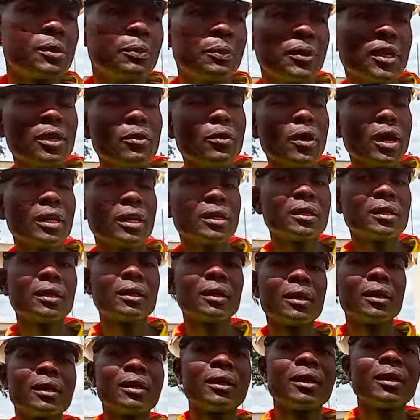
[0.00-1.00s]
Why
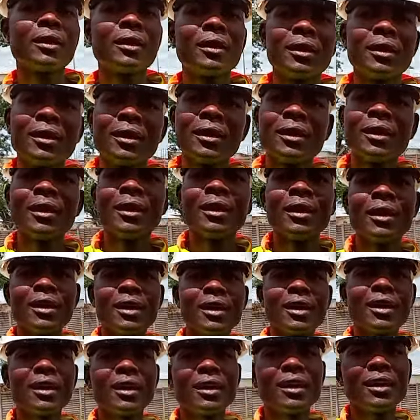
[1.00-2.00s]
brought this one, this
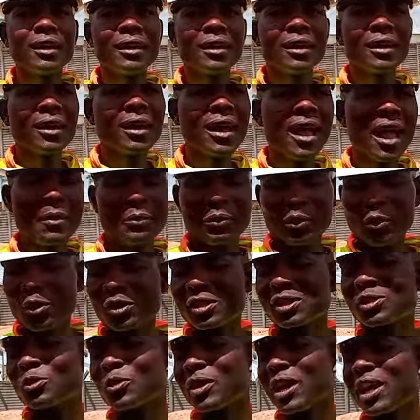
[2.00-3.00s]
big one?
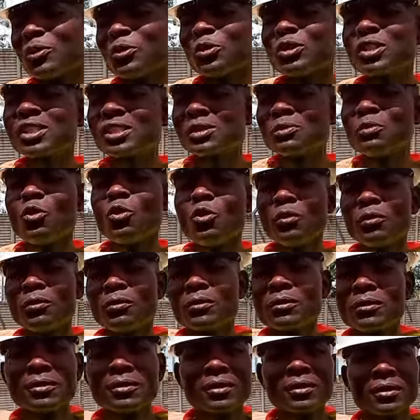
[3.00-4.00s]
Because we are not small.
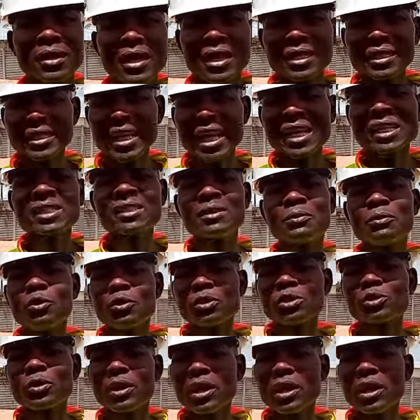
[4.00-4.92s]
Just because we